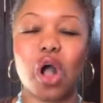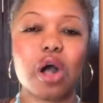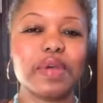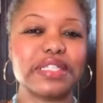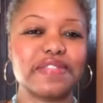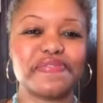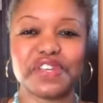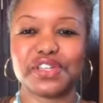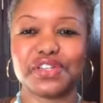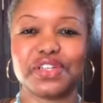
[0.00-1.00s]
always
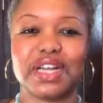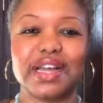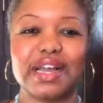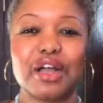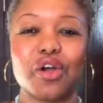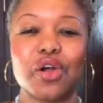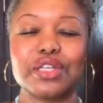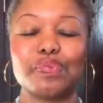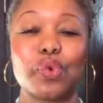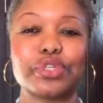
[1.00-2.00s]
feel
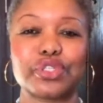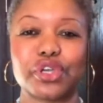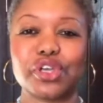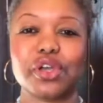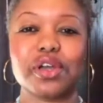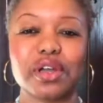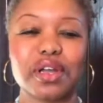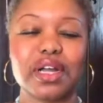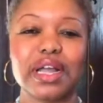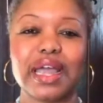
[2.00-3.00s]
more
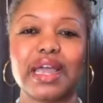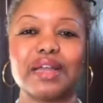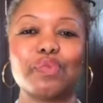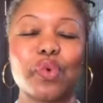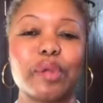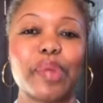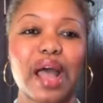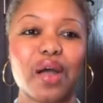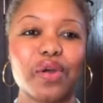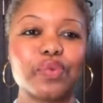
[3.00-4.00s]
secure and more
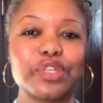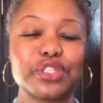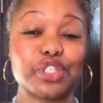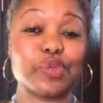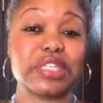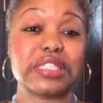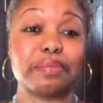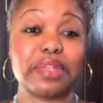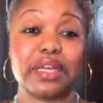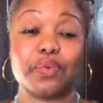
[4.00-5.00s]
empowered when you're doing
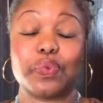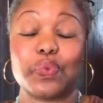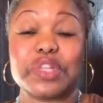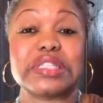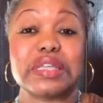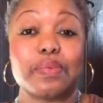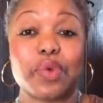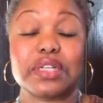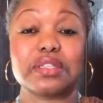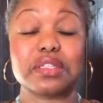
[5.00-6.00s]
something with someone.